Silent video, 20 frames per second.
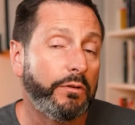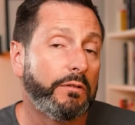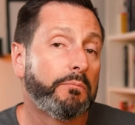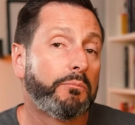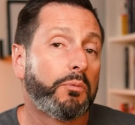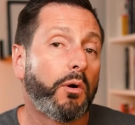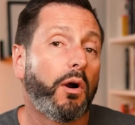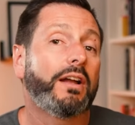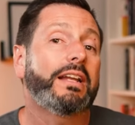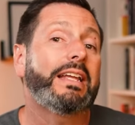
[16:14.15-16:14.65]
We
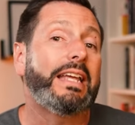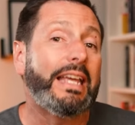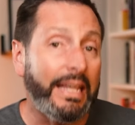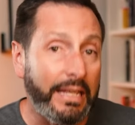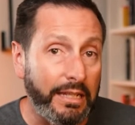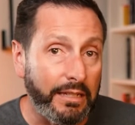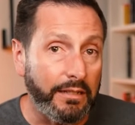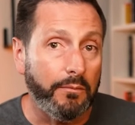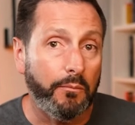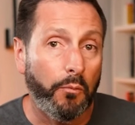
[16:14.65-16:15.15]
brought
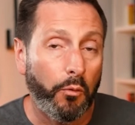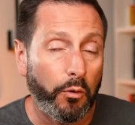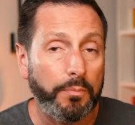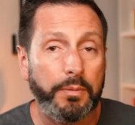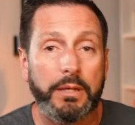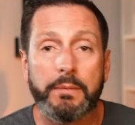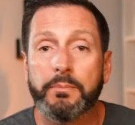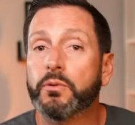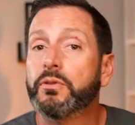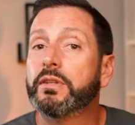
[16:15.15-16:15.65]
in more
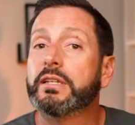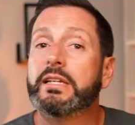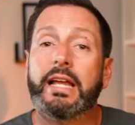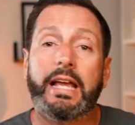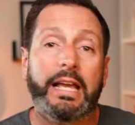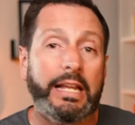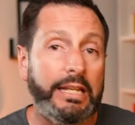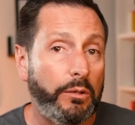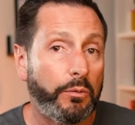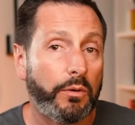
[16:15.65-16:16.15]
people than
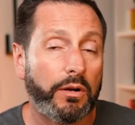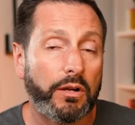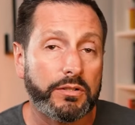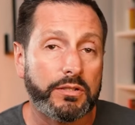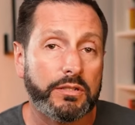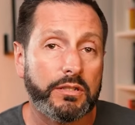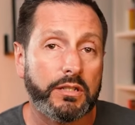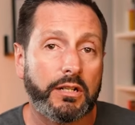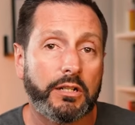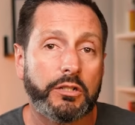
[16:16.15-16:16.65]
anywhere
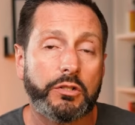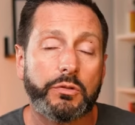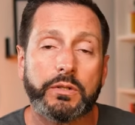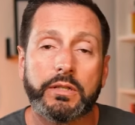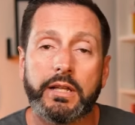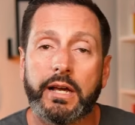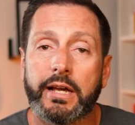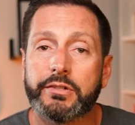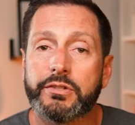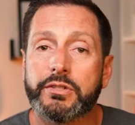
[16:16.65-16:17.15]
else in the country
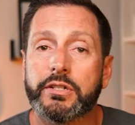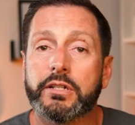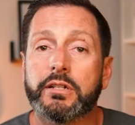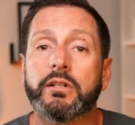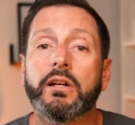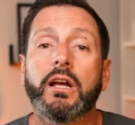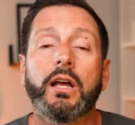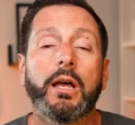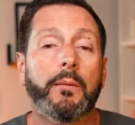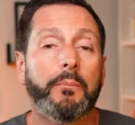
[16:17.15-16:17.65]
last
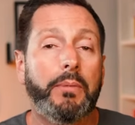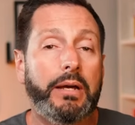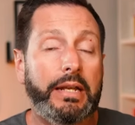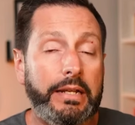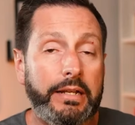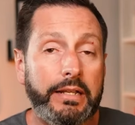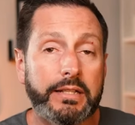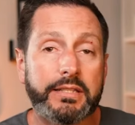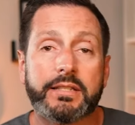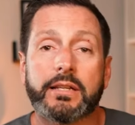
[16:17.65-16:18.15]
year, but
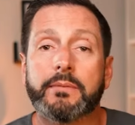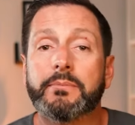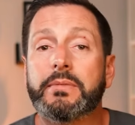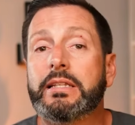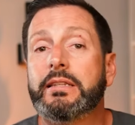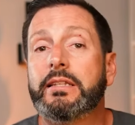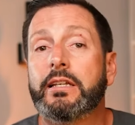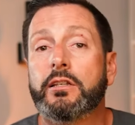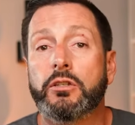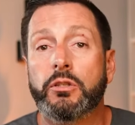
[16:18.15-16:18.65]
it is
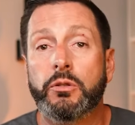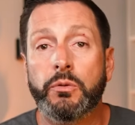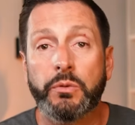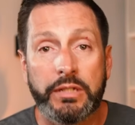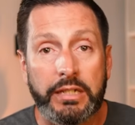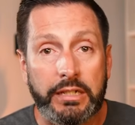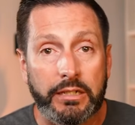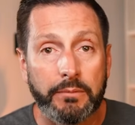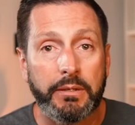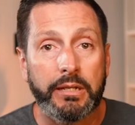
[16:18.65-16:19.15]
something that you
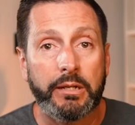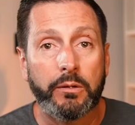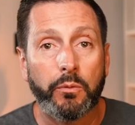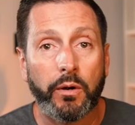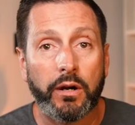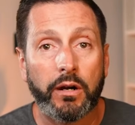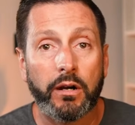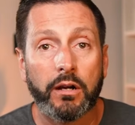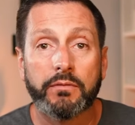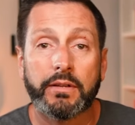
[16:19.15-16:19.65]
need to be
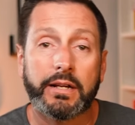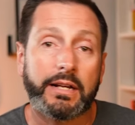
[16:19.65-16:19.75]
aware of.